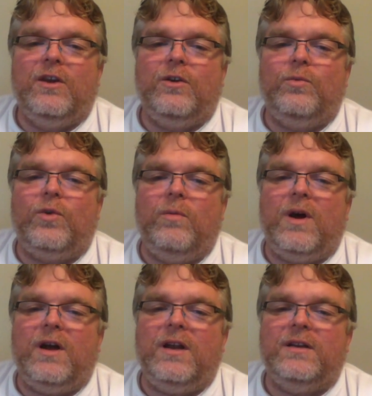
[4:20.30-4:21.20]
Good
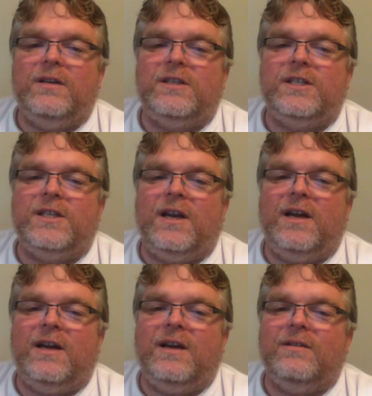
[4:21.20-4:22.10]
Robot's
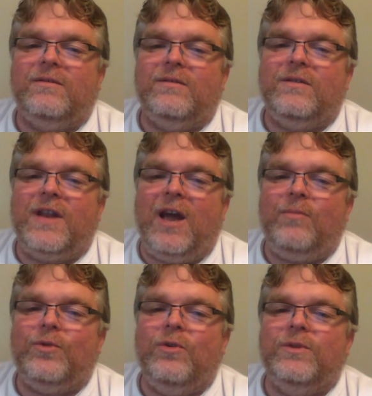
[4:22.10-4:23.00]

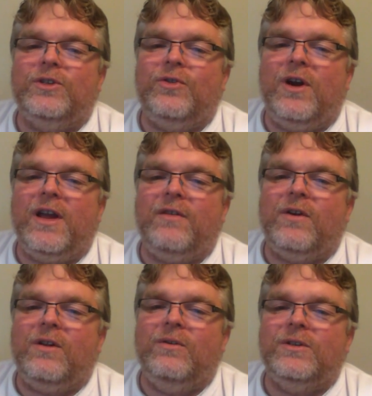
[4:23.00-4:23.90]
tap room is drawing
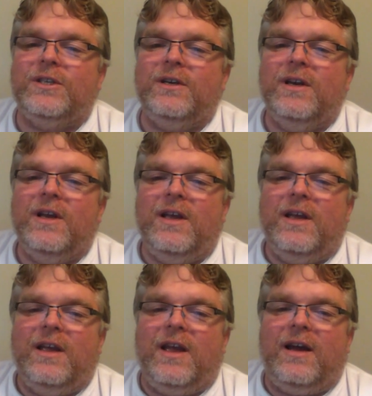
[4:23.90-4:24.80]
ever closer
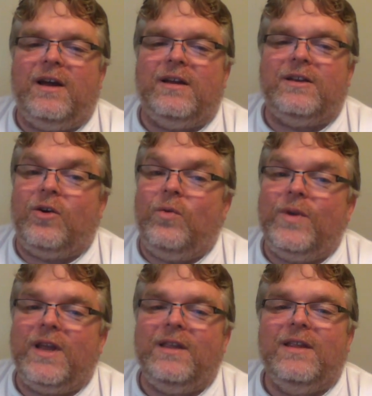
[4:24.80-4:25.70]
to
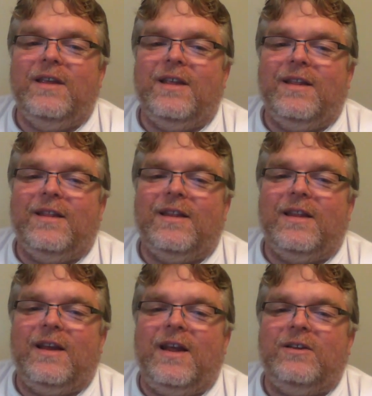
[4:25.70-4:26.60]
opening.
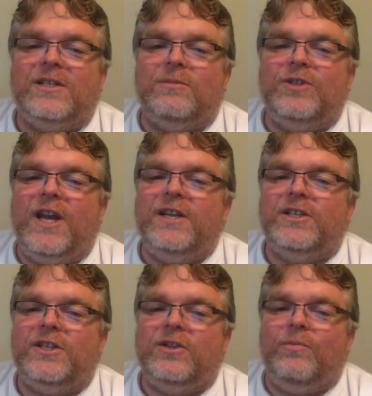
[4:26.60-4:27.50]
Announced some
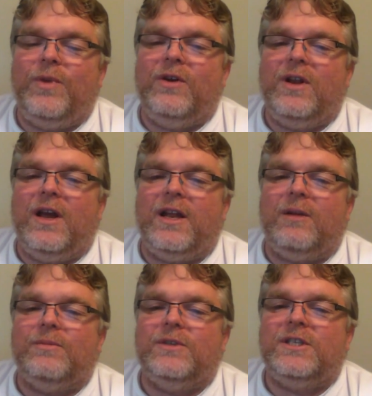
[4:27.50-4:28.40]
changes to their beer
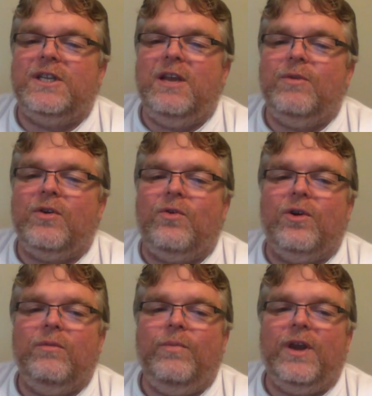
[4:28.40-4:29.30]
lineup. Steam and
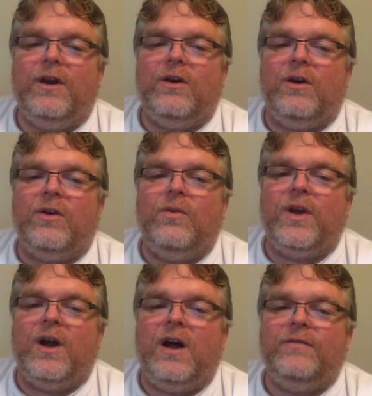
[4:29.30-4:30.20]
corn beer are
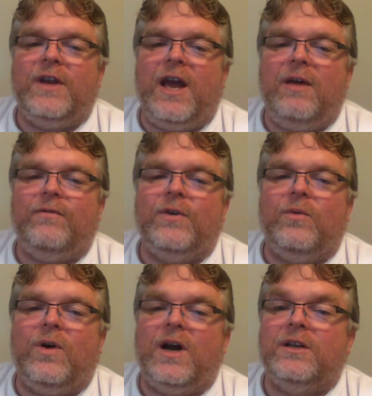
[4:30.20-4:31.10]
going off tap for
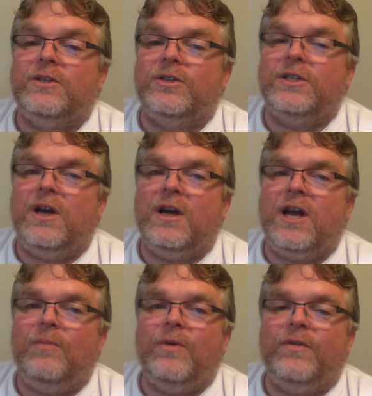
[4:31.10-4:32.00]
a while, so
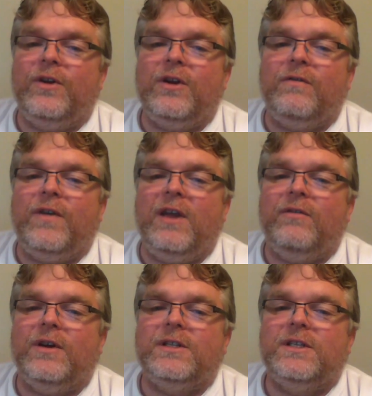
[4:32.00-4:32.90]
stock up if they're your
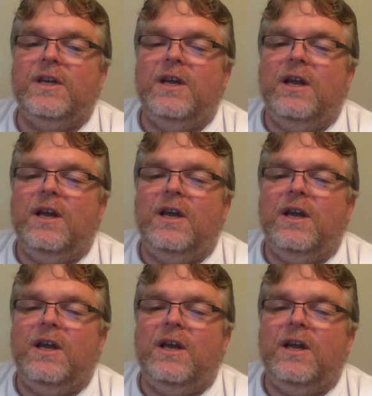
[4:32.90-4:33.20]
favorites.